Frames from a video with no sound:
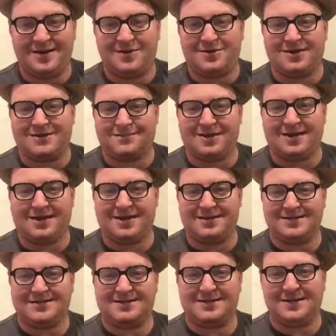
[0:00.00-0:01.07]
Just because,
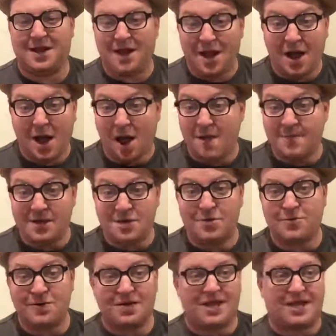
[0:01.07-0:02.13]
I
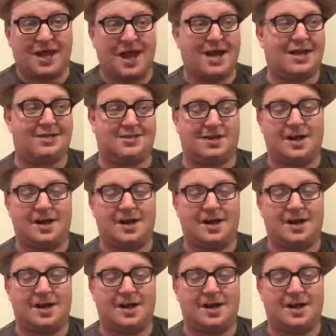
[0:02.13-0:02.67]
mean, you really can't,